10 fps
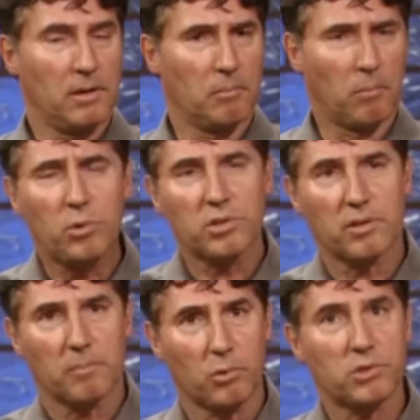Most
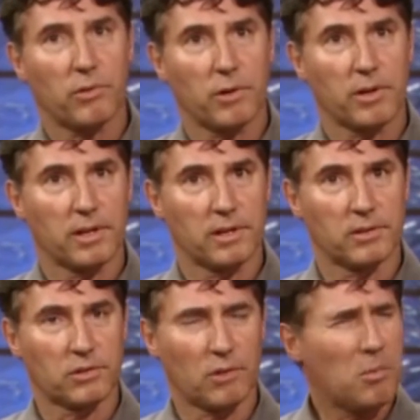of our
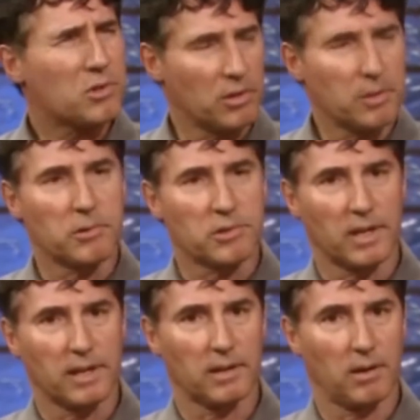kids, almost
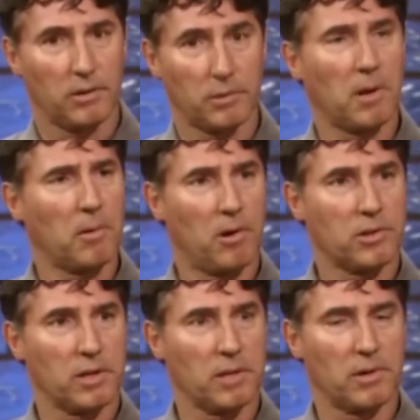100% under my
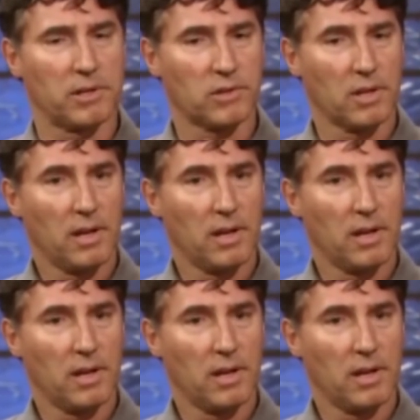watch anyways,